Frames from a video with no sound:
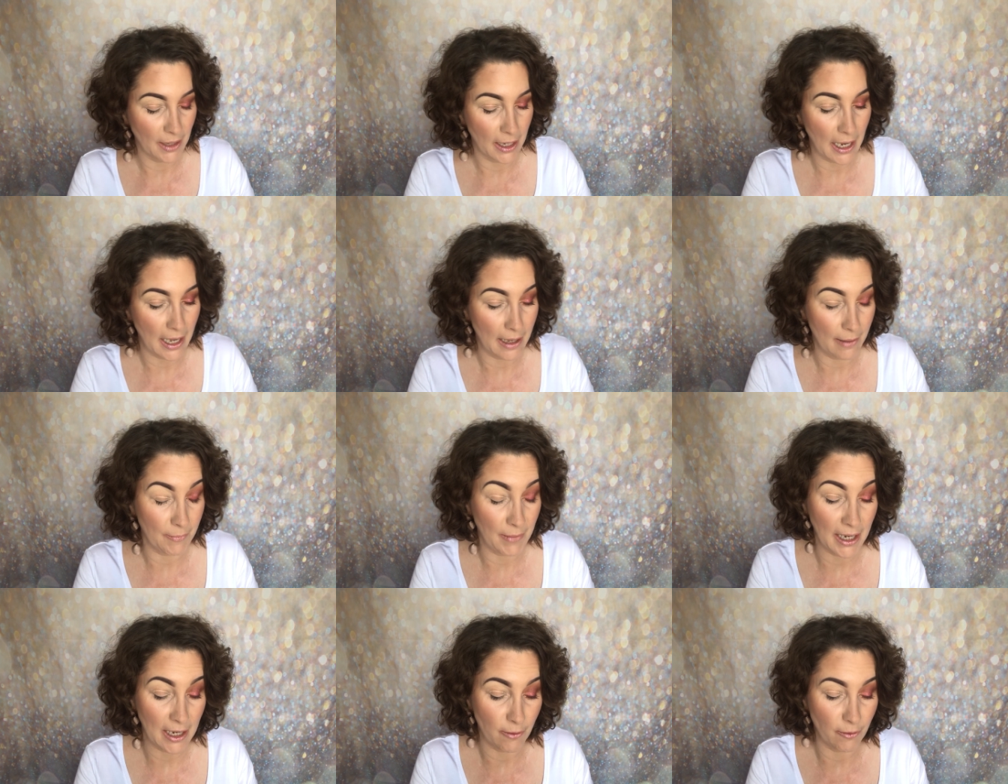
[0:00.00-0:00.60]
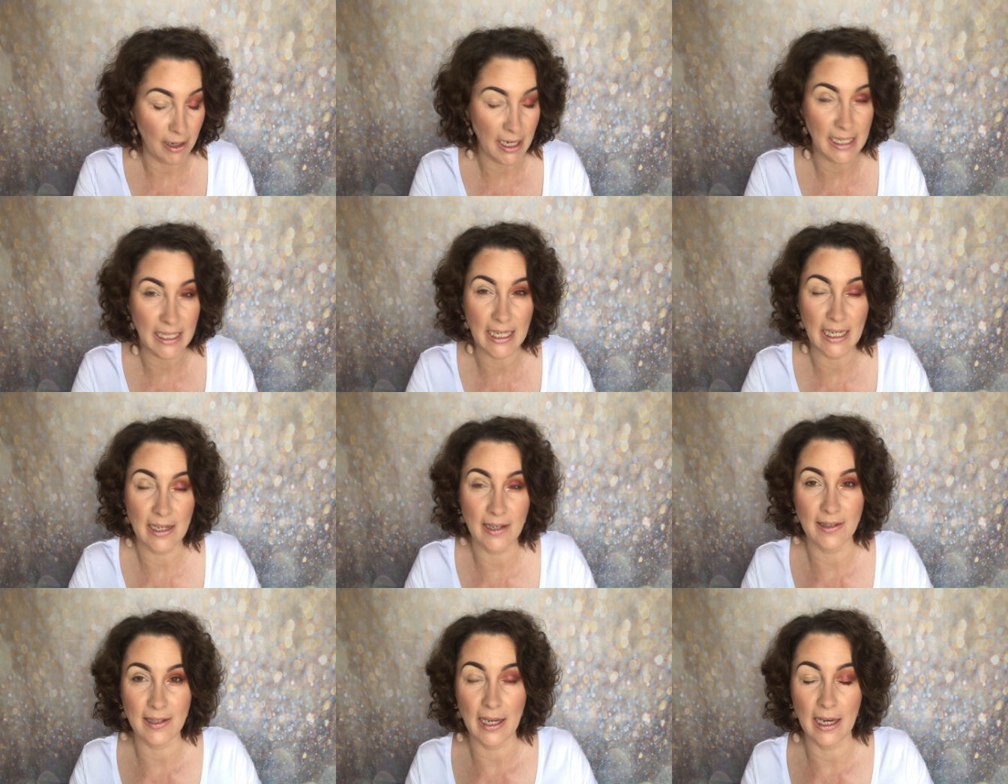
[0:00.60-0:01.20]
um,
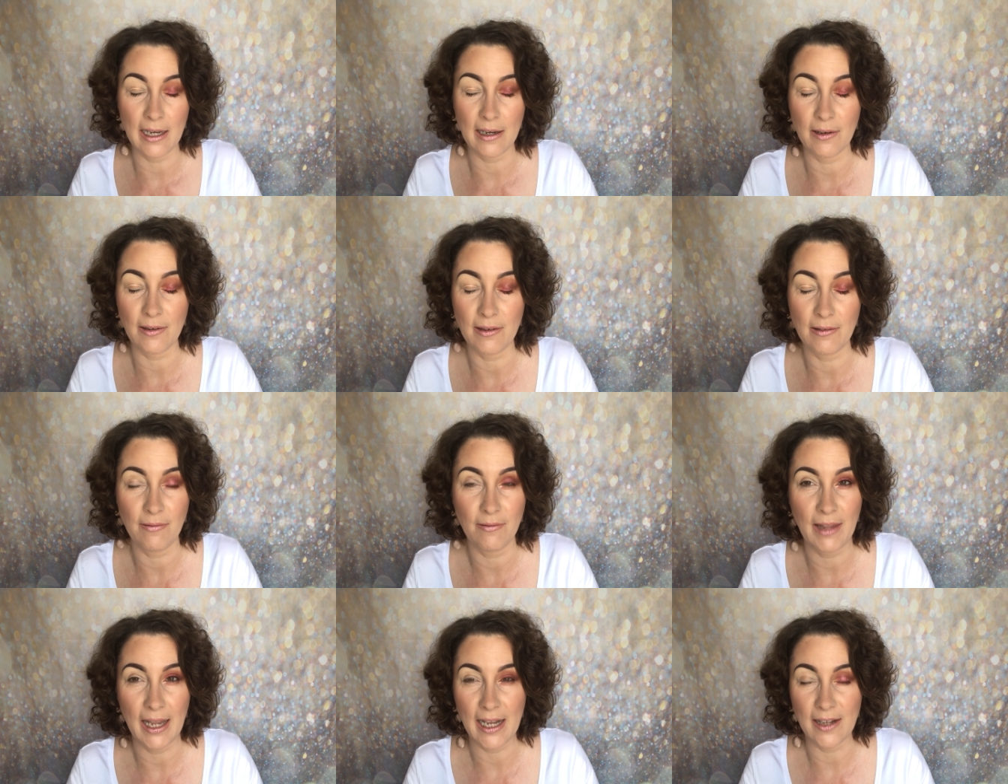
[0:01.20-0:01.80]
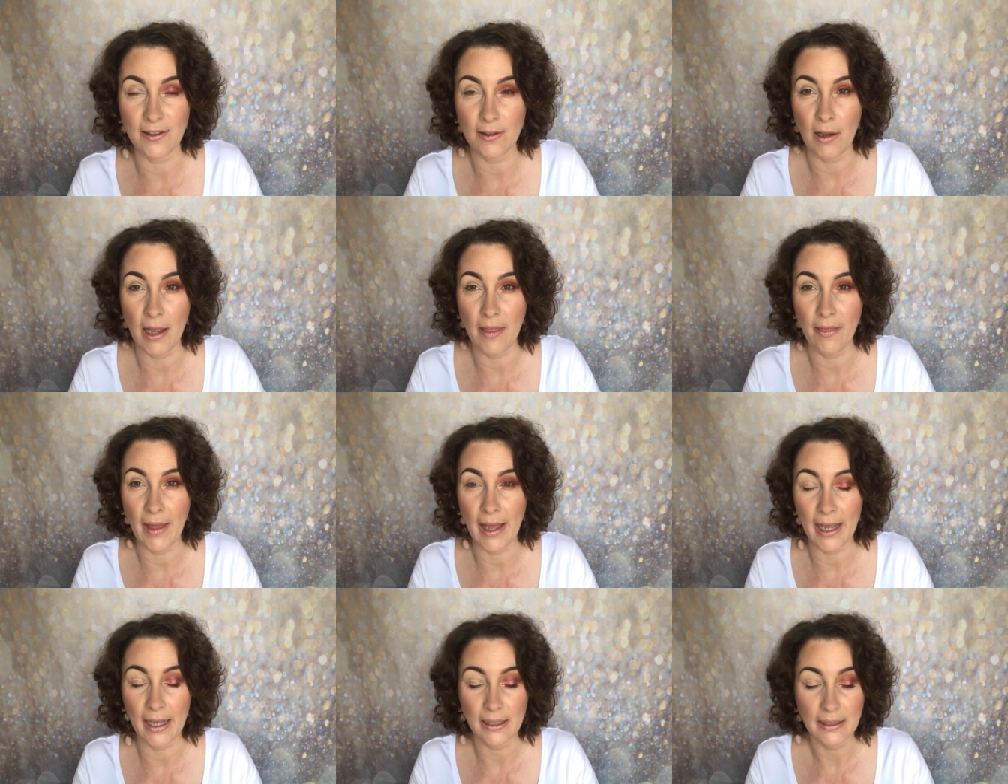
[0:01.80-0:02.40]
ingredients and things
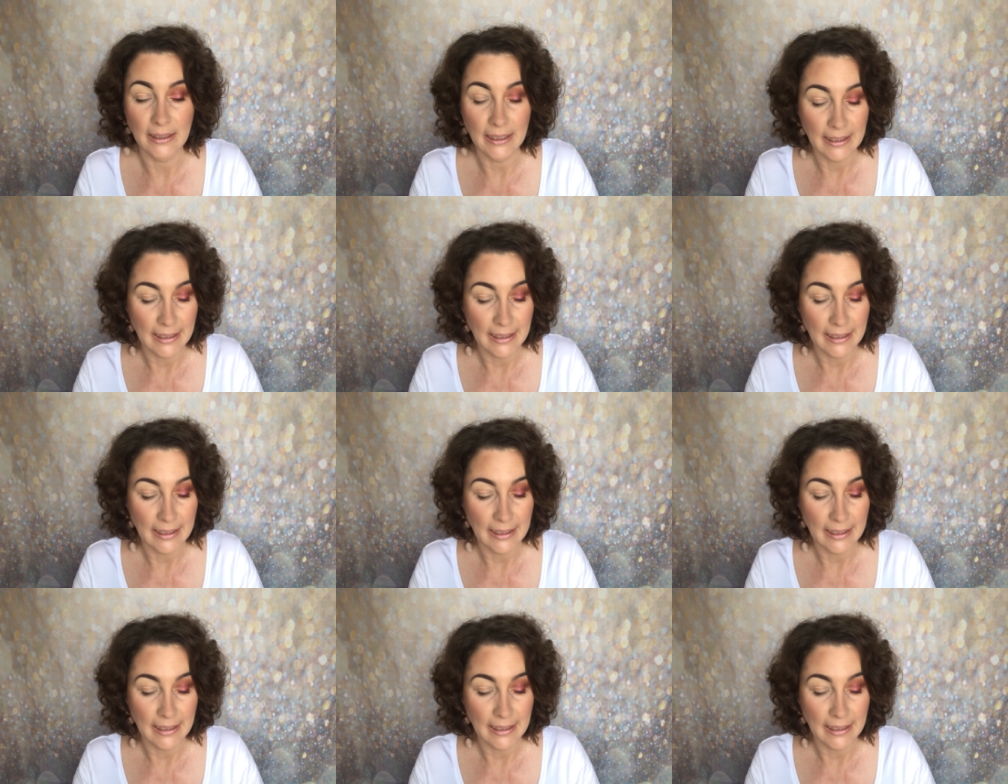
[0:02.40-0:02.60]
like that.